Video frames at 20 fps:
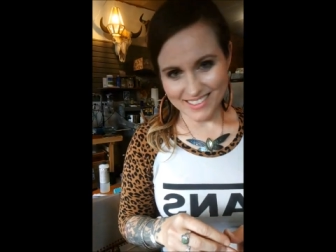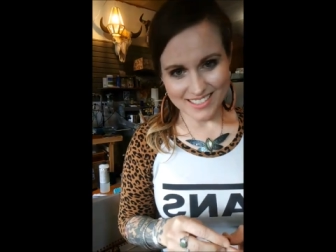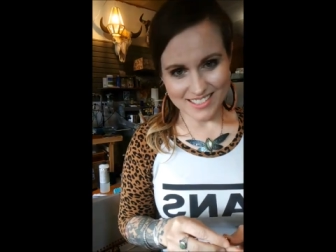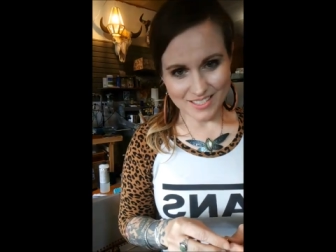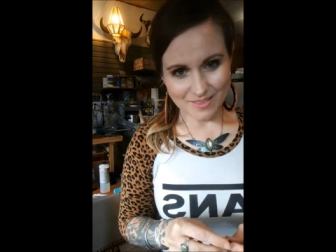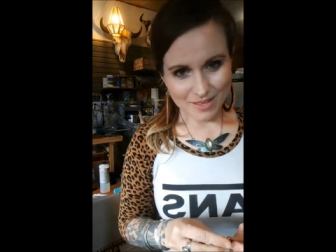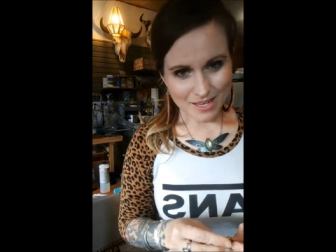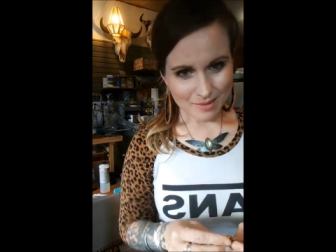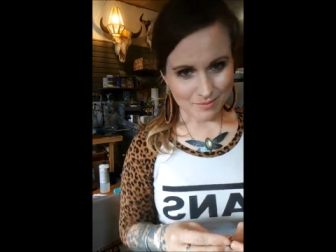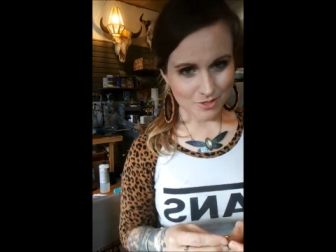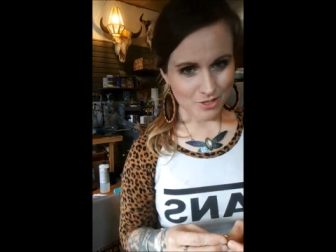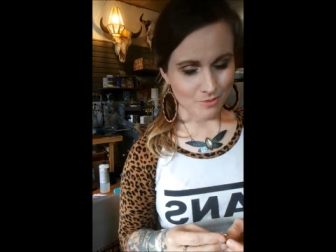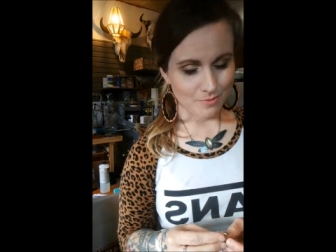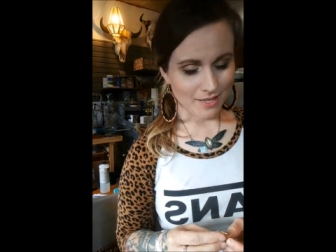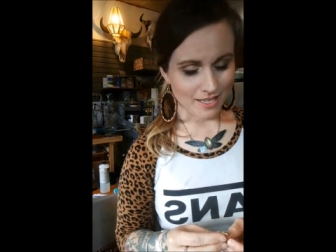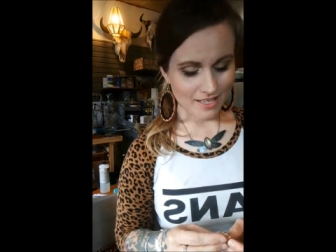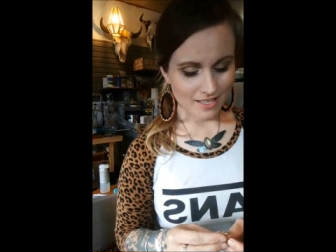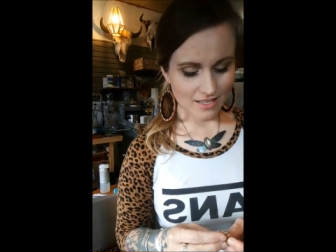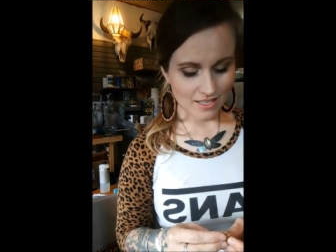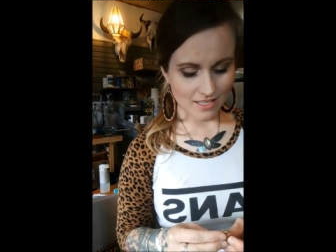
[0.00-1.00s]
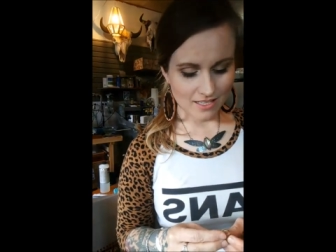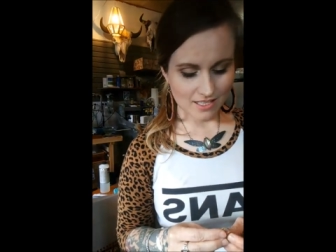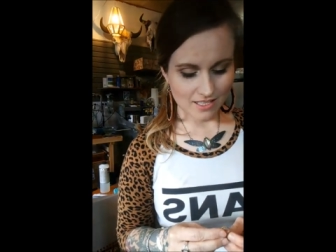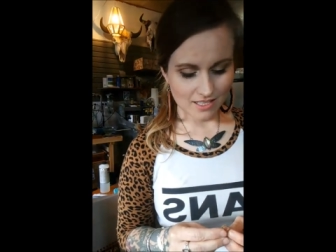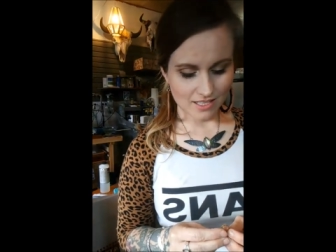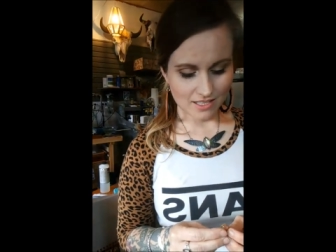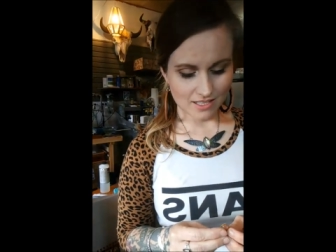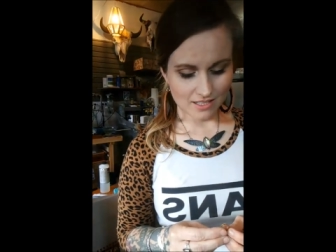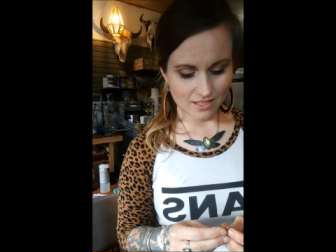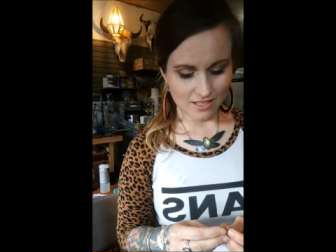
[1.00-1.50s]
sometimes you buy
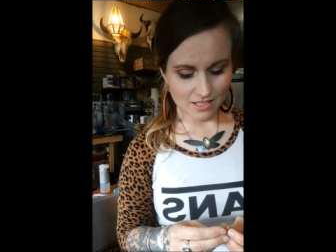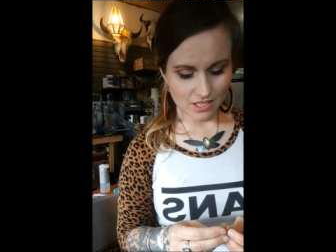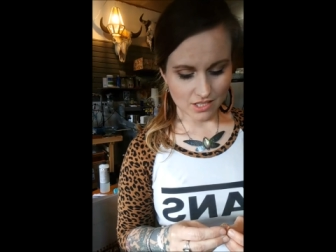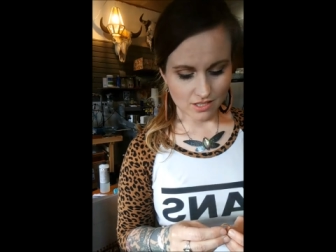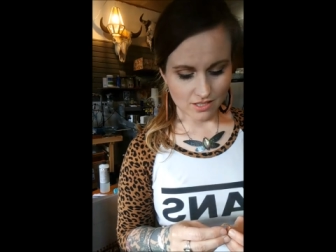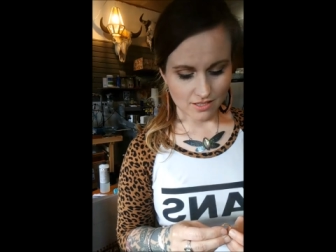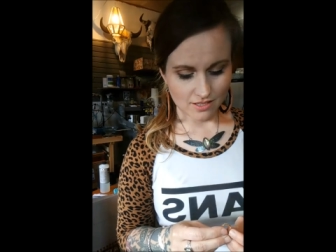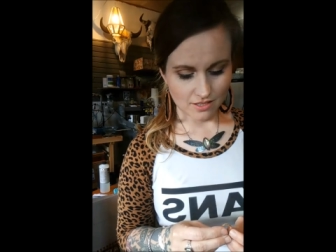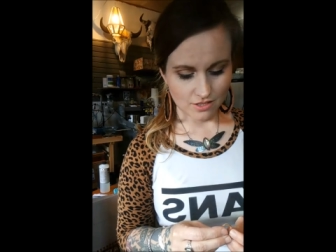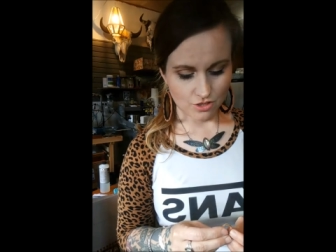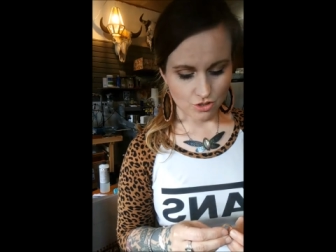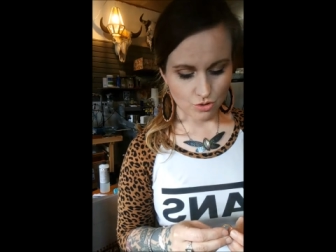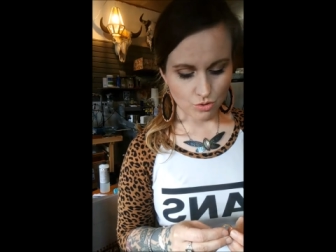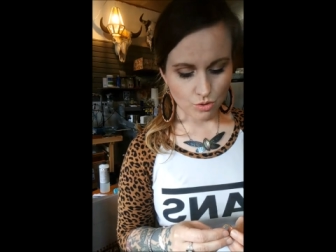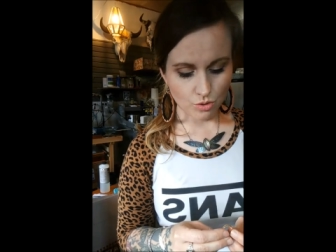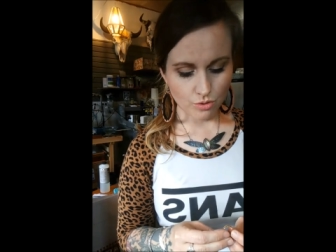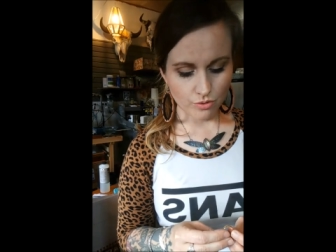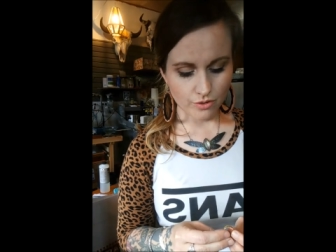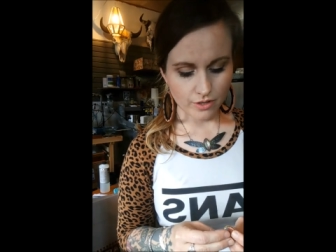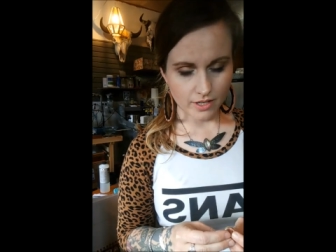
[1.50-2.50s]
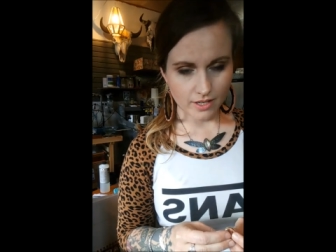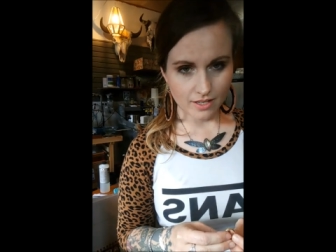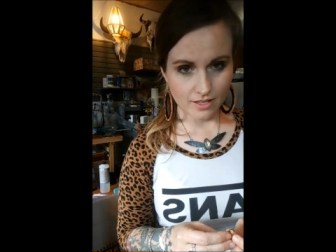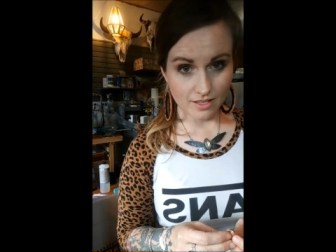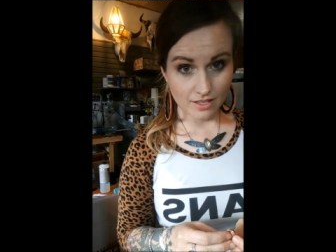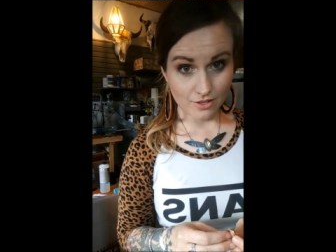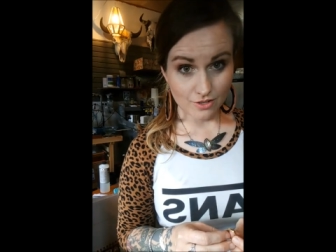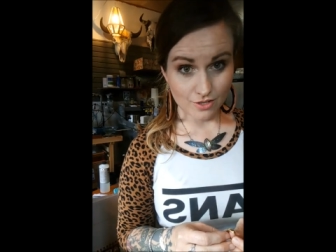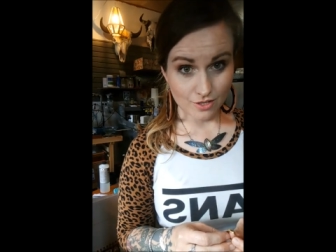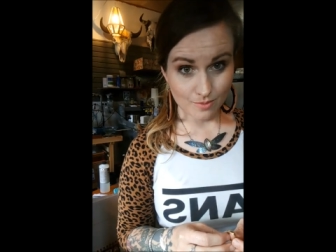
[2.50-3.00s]
this this jewelry
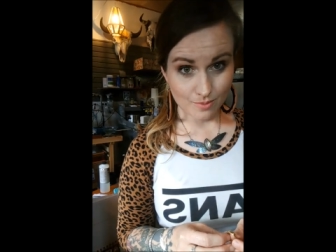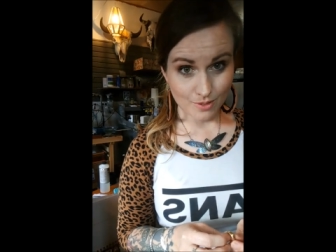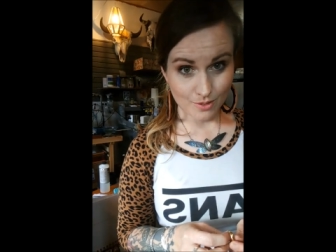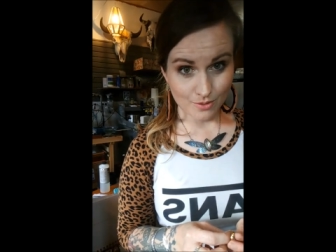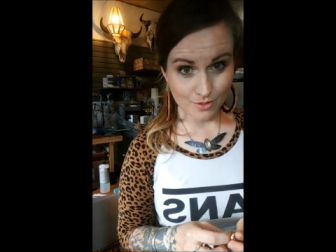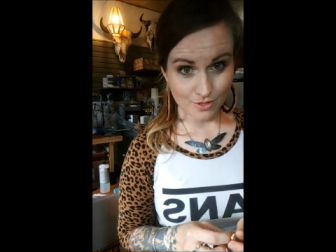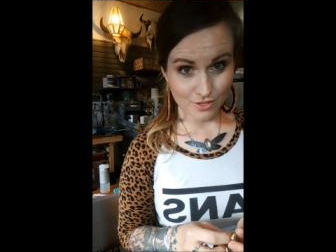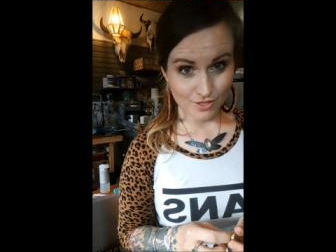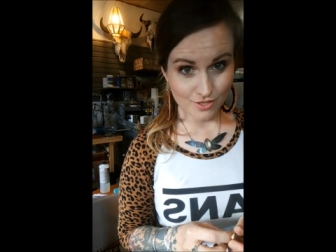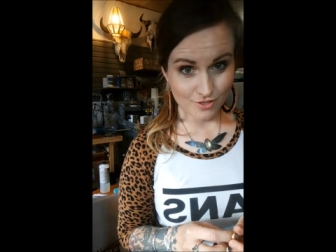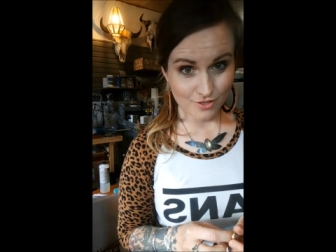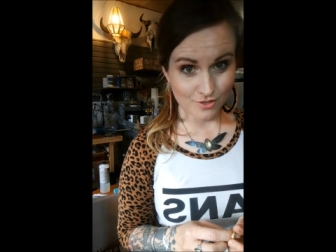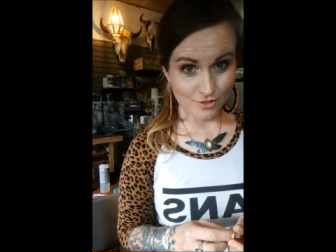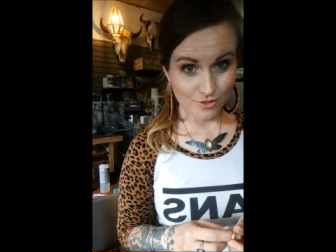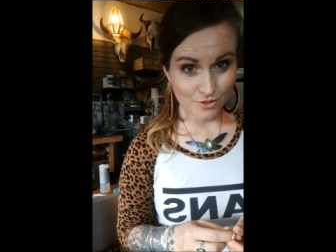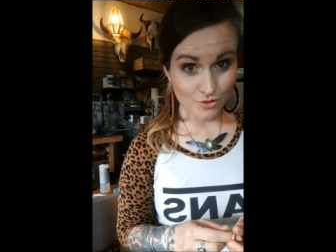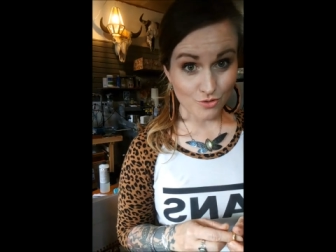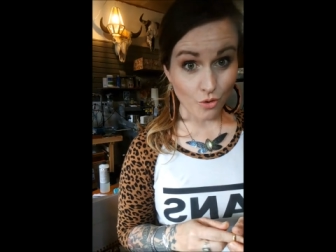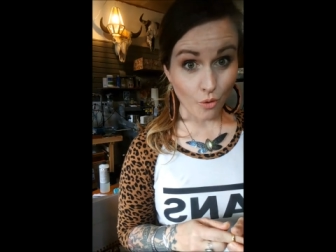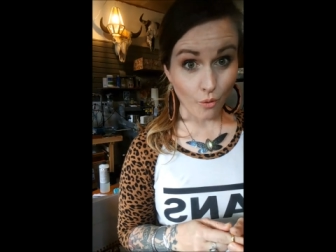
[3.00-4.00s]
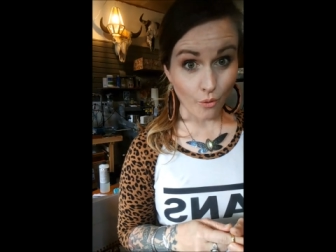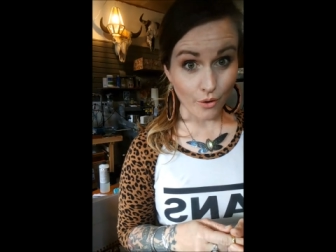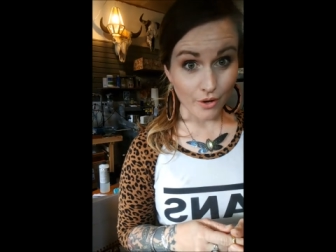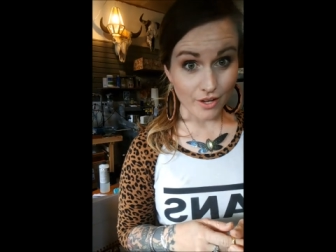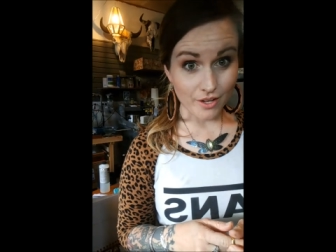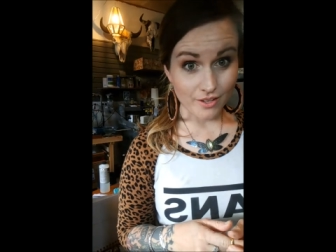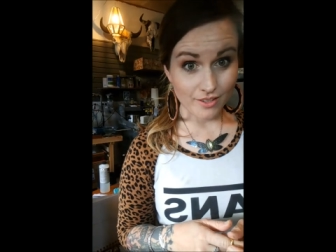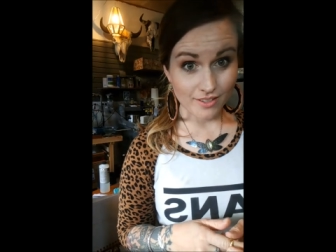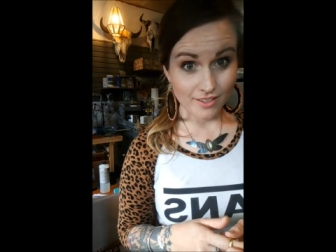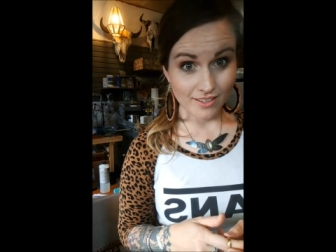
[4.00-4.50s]
that you're supposed to
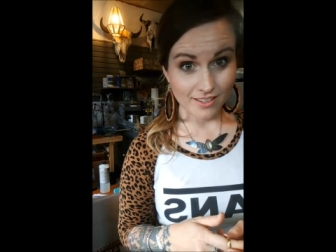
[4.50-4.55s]
destroy